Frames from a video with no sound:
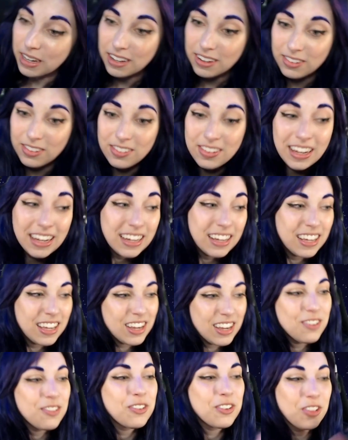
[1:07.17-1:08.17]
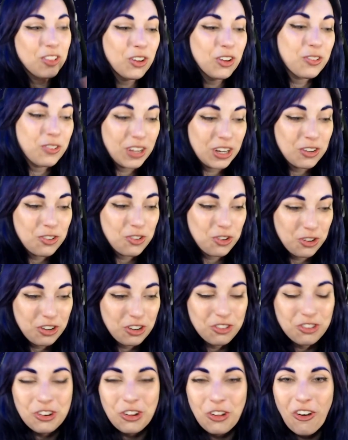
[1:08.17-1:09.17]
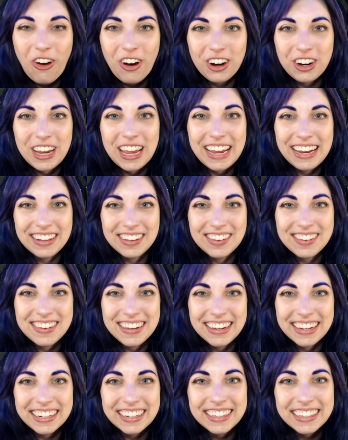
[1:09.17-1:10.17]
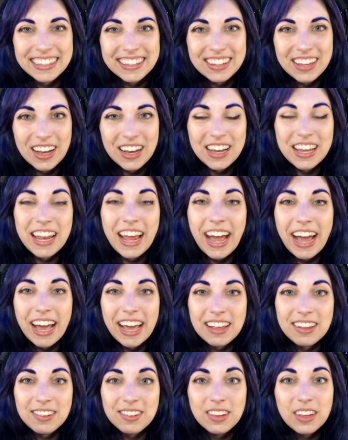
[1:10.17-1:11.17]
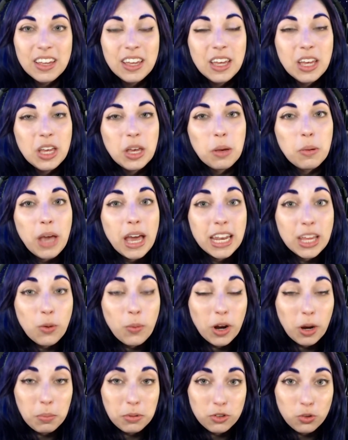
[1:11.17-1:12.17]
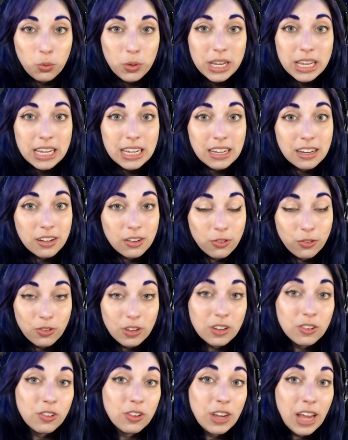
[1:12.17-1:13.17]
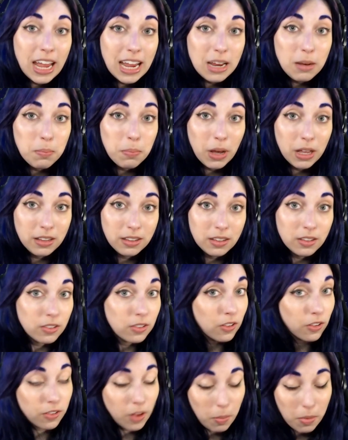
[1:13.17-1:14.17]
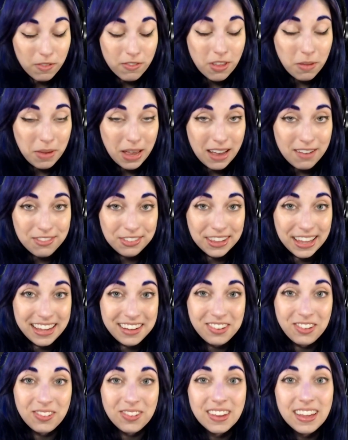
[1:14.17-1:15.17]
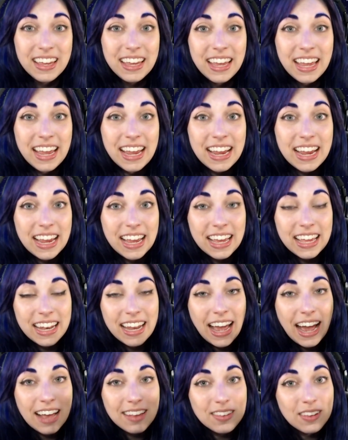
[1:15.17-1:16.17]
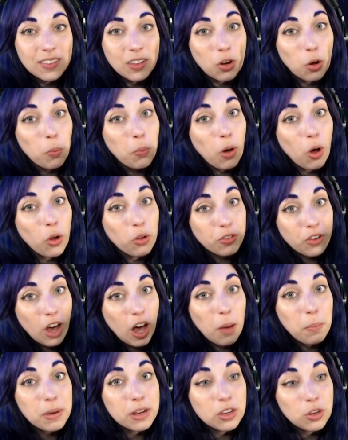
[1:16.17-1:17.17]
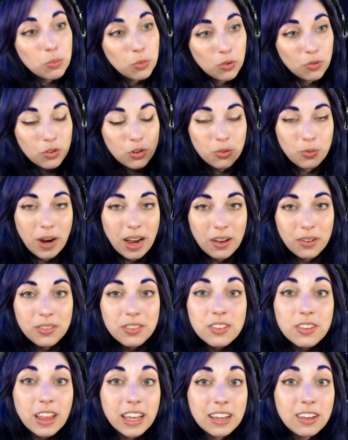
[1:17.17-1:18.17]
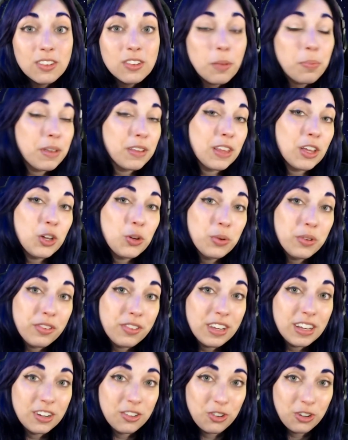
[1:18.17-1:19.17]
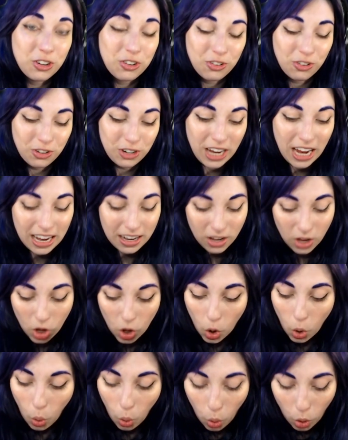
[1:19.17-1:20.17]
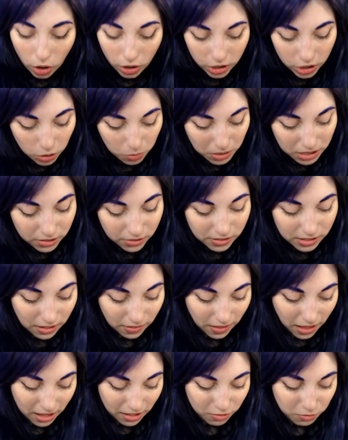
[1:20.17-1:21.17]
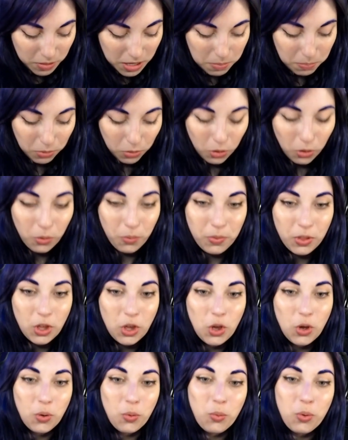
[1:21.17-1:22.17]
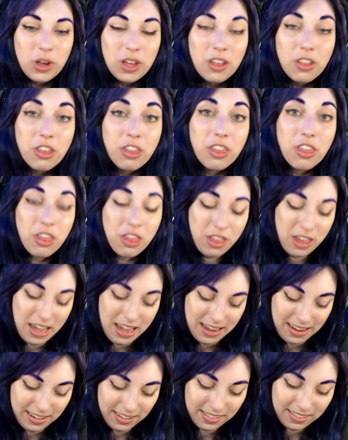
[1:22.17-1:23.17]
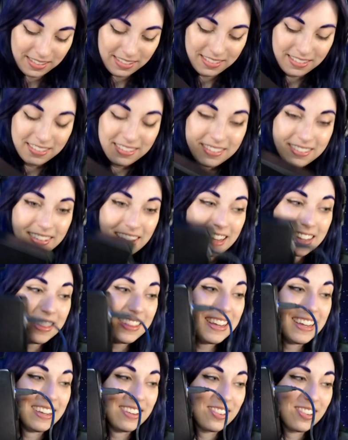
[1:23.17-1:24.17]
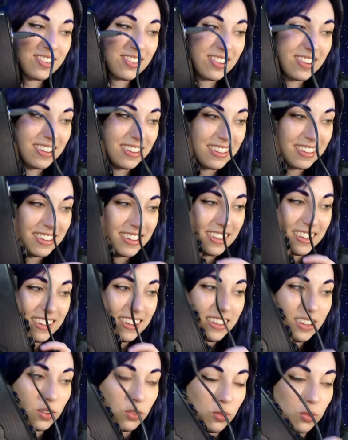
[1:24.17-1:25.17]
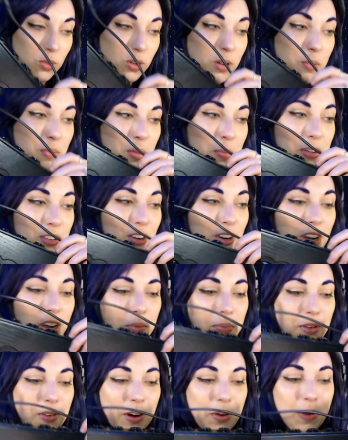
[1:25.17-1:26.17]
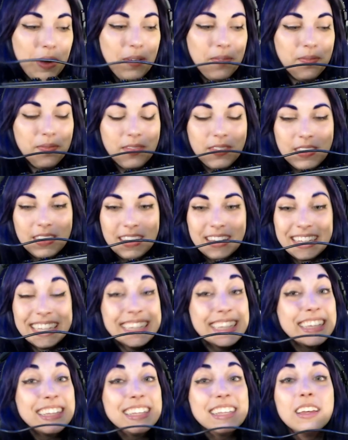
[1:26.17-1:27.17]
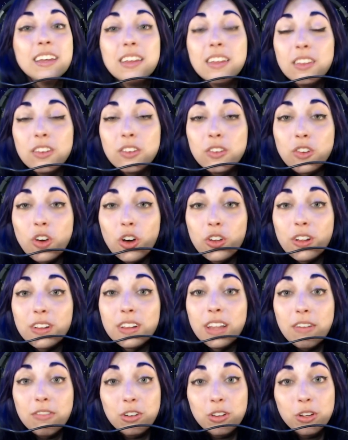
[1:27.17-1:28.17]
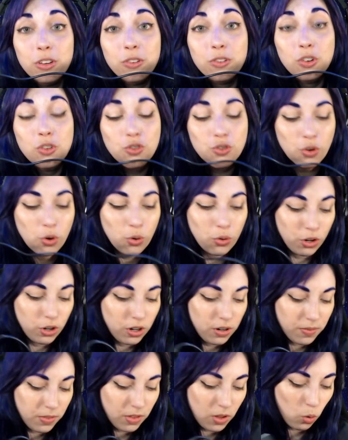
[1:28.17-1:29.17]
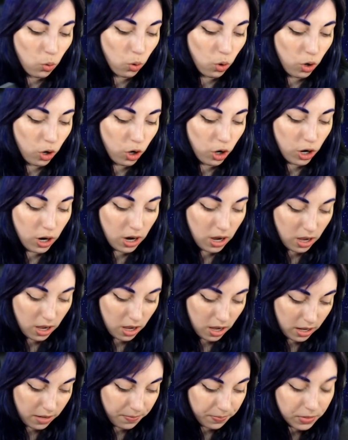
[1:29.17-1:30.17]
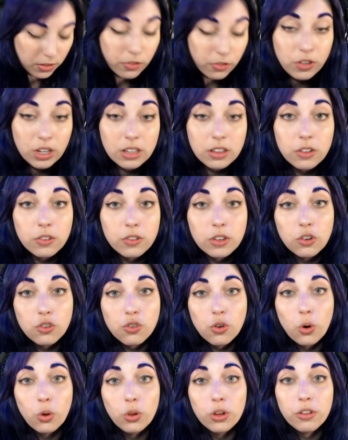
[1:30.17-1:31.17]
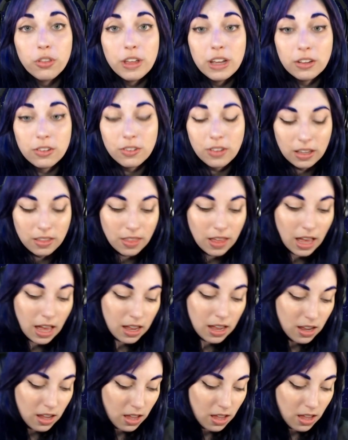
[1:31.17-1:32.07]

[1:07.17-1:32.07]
a stick, it looks like a traditional arcade stick. It has anywhere between 6 and 8 buttons. Some of them have less. And has a little ball top and you move it around. Like something that you would see at a traditional arcade. Or you may see a lot of people with things like this. Whoop, let me turn it up the right way. This is called a leverless controller or a stickless controller, things like that.